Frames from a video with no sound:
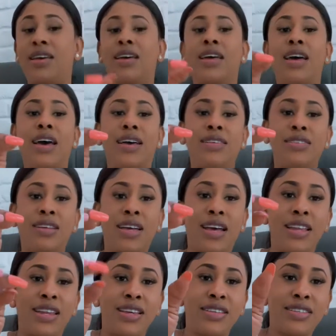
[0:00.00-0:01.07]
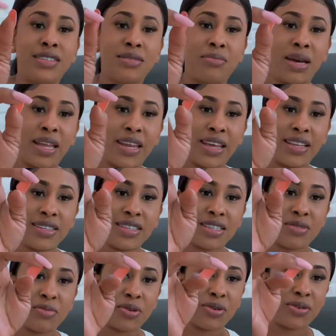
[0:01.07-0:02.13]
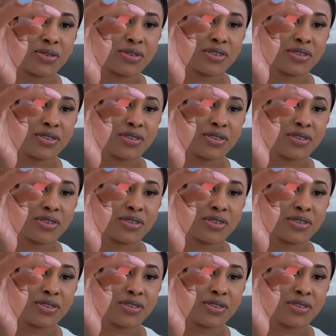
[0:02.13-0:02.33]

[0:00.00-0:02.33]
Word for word: Guys, look at this. My nails is broke.